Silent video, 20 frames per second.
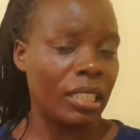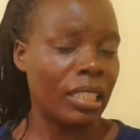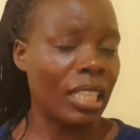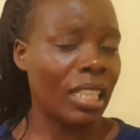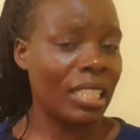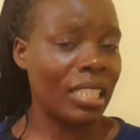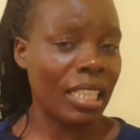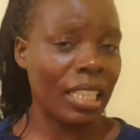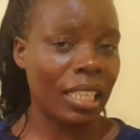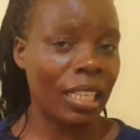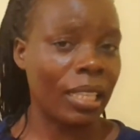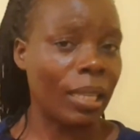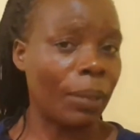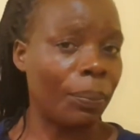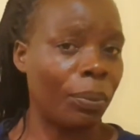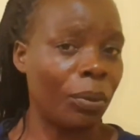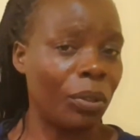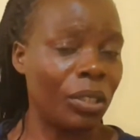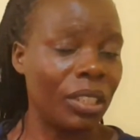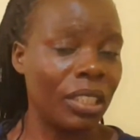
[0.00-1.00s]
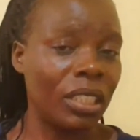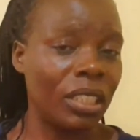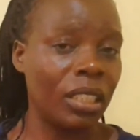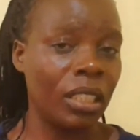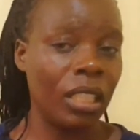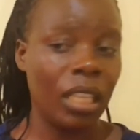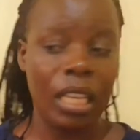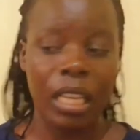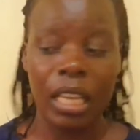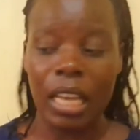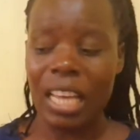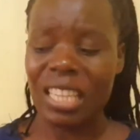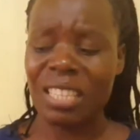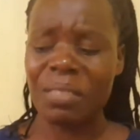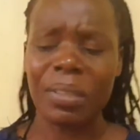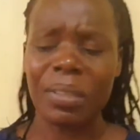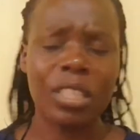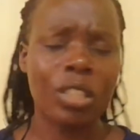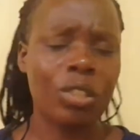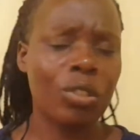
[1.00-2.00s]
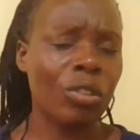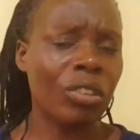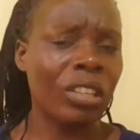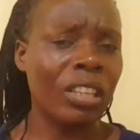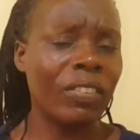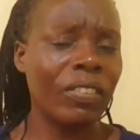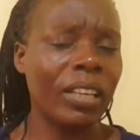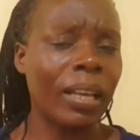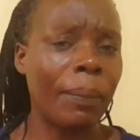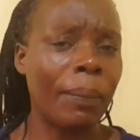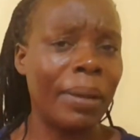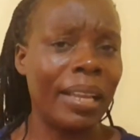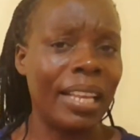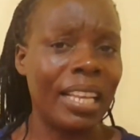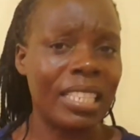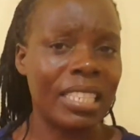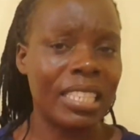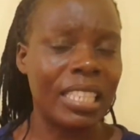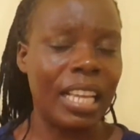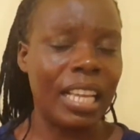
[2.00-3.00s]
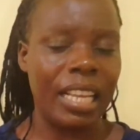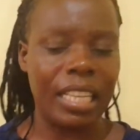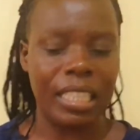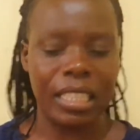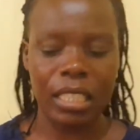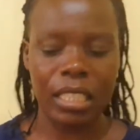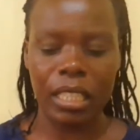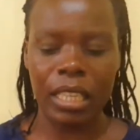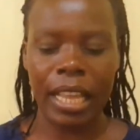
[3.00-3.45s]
That's another point. As much as you're giving a balanced diet,